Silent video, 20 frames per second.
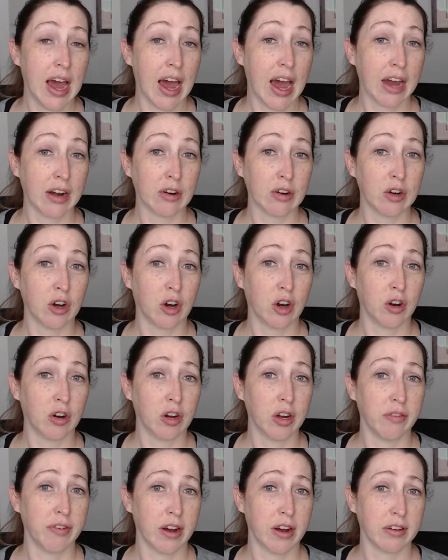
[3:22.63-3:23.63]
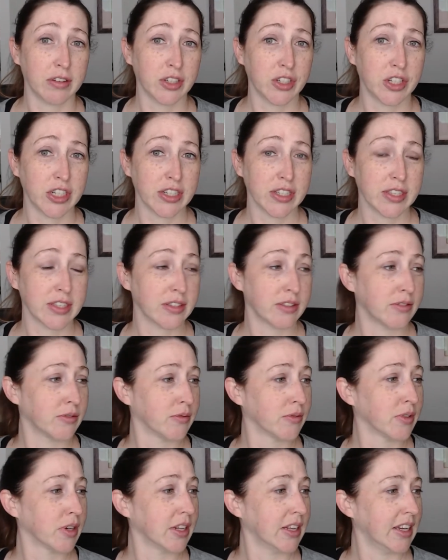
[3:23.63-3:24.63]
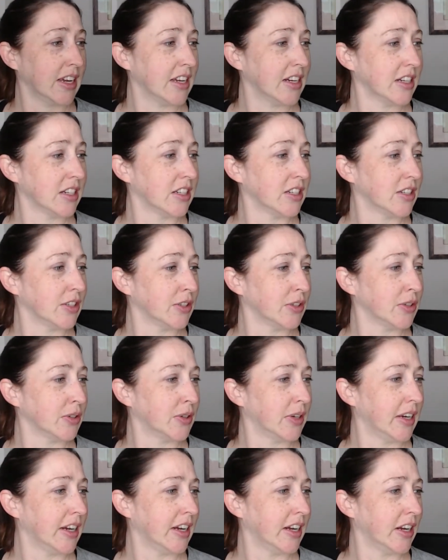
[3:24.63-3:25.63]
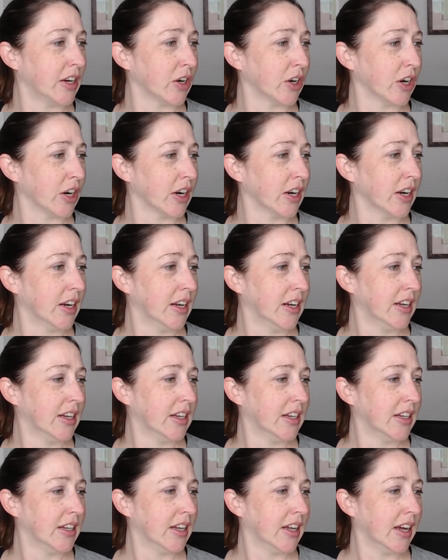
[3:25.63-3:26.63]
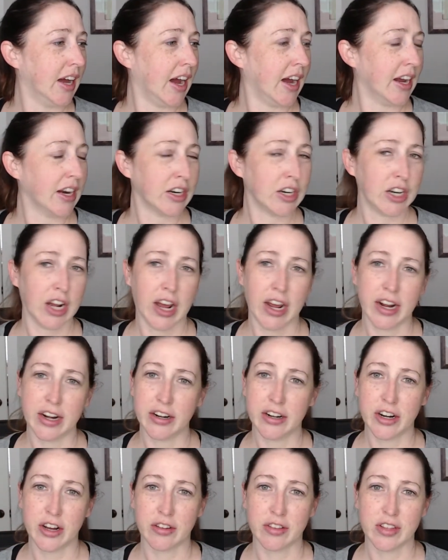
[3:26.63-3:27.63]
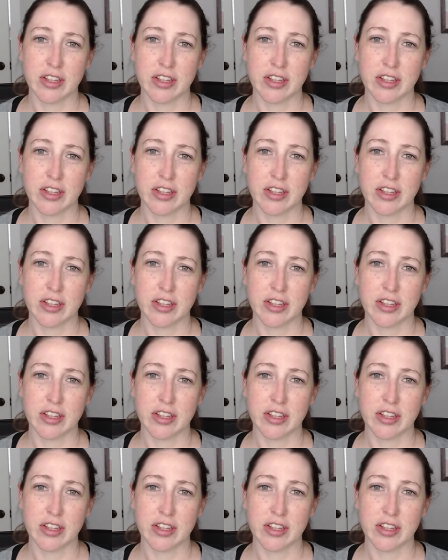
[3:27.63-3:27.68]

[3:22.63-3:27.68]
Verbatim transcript: I don't know if I was just really into it or I don't, I don't know.